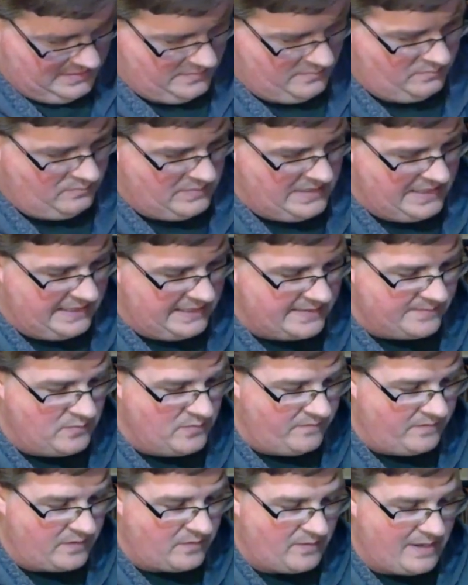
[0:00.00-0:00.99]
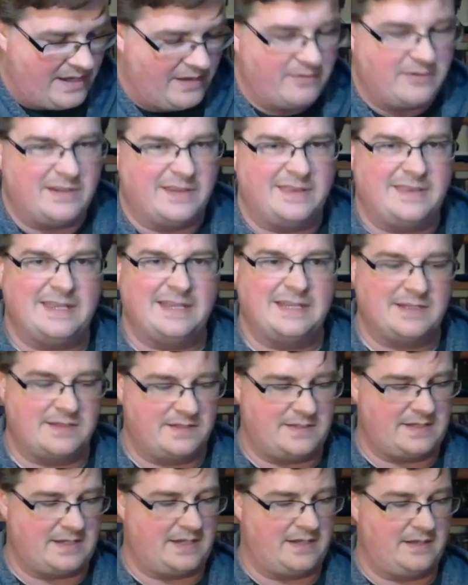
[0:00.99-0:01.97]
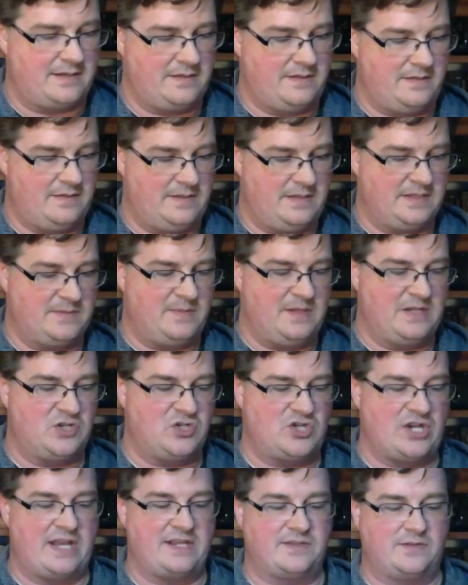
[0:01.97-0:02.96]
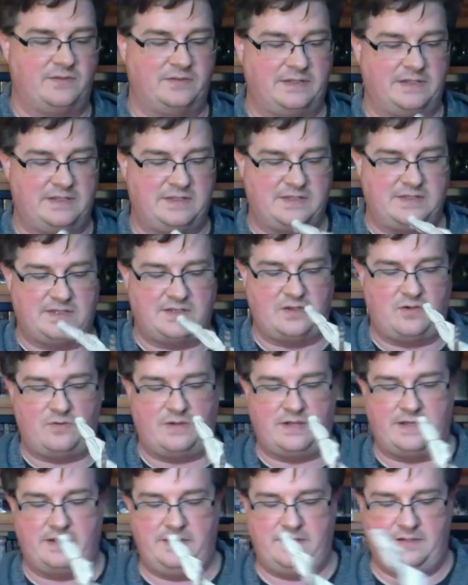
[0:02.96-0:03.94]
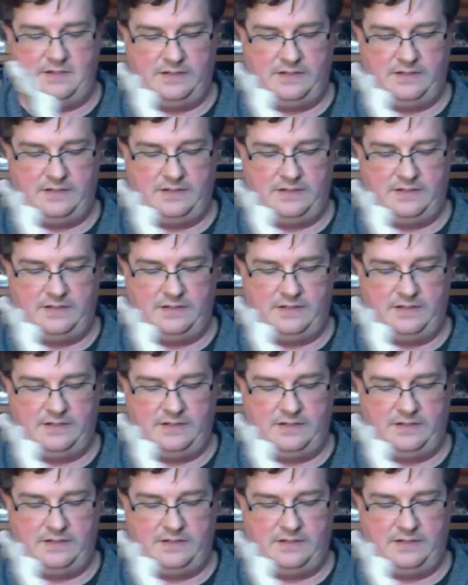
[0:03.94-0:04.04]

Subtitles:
Minis moving around and things being jostled and so on.